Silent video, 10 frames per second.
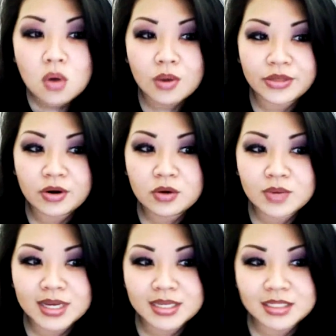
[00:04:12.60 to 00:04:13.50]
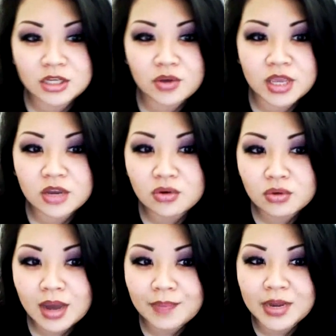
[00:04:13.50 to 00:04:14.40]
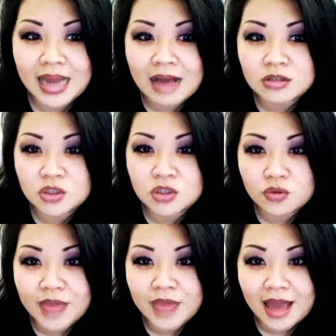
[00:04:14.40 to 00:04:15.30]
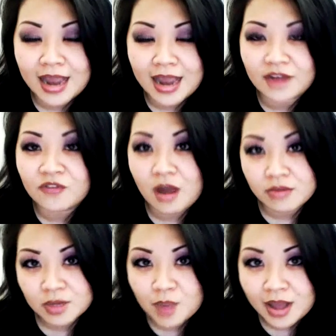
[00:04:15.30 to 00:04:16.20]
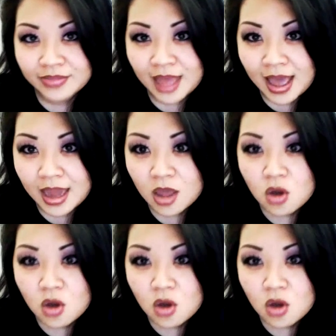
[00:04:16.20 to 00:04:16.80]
whether it was he grew up in a household that kind of frowned upon that,